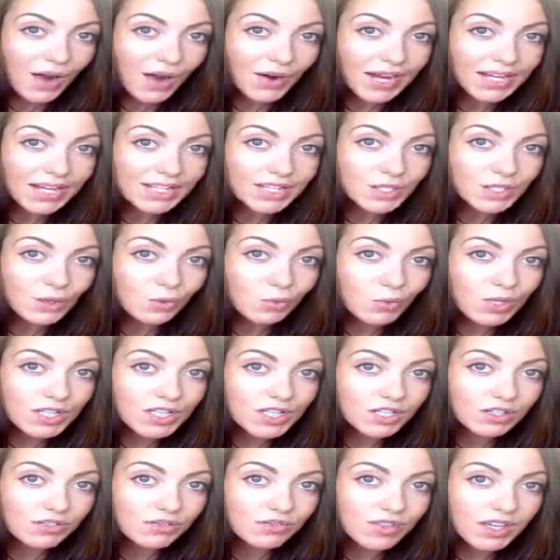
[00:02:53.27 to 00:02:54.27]
Alright, so
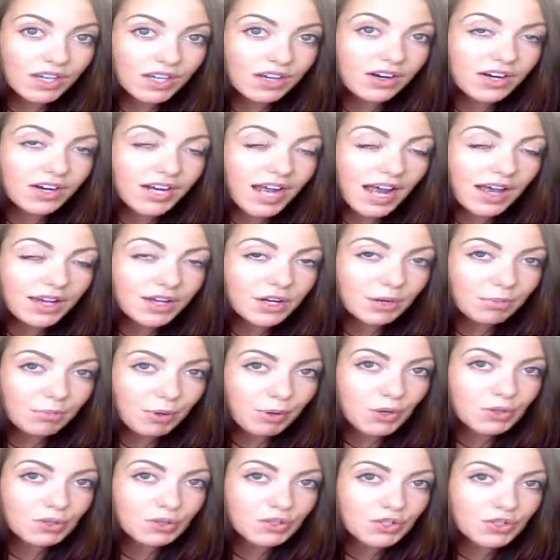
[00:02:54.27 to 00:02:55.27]
once you figured out your
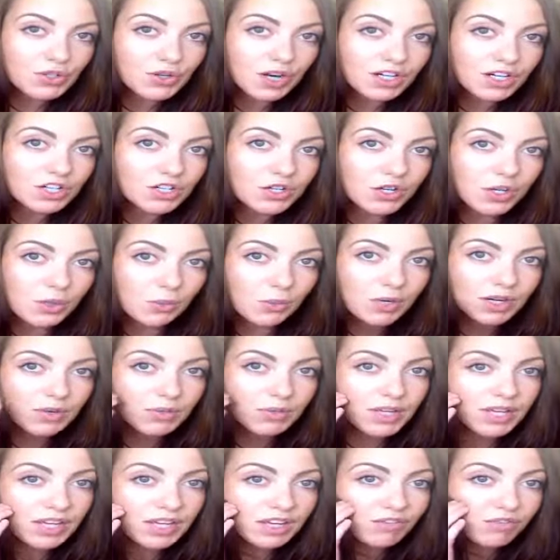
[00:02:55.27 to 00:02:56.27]
bone structure, you want to
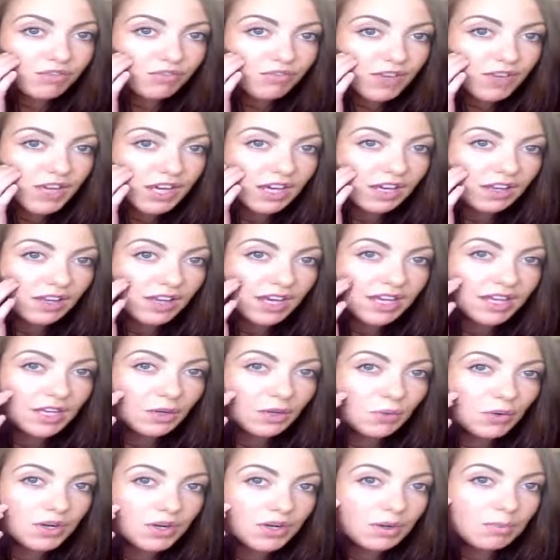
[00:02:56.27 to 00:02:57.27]
really feel and
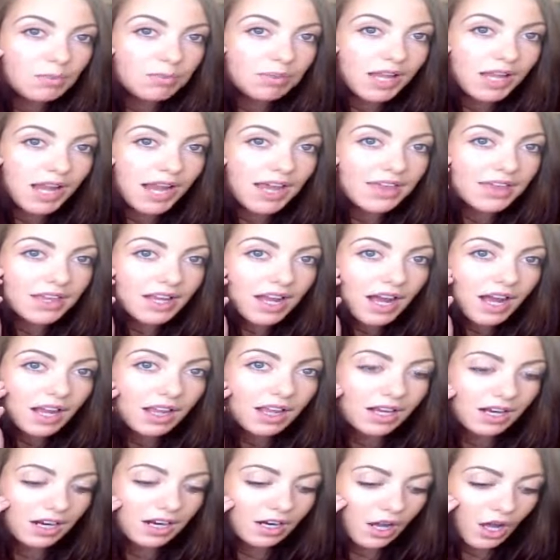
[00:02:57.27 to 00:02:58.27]
you want to apply the
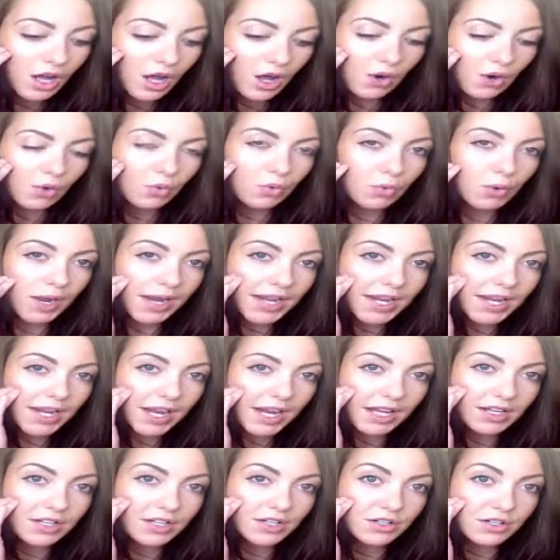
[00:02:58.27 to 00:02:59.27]
color right
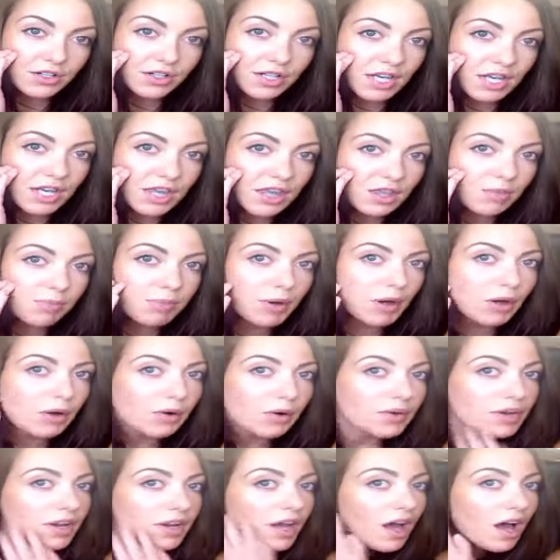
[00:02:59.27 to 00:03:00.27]
underneath the
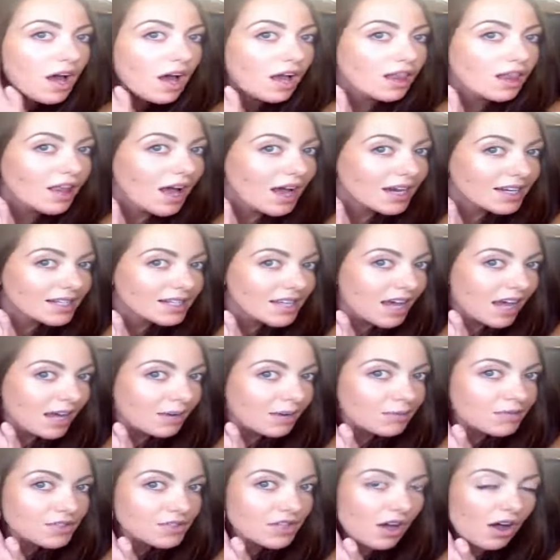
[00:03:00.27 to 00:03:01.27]
bone. A lot of
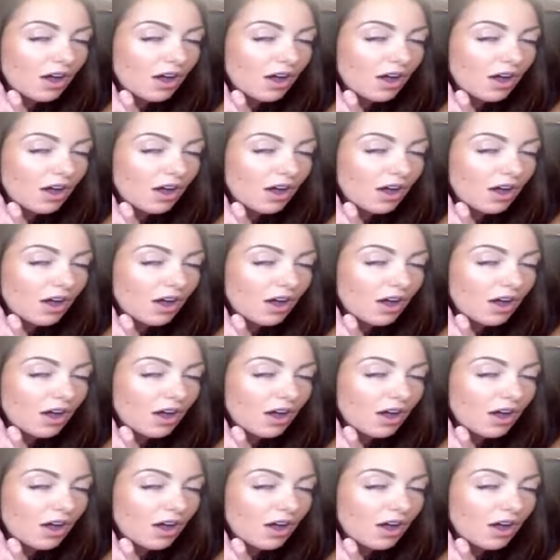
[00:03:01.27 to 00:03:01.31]
times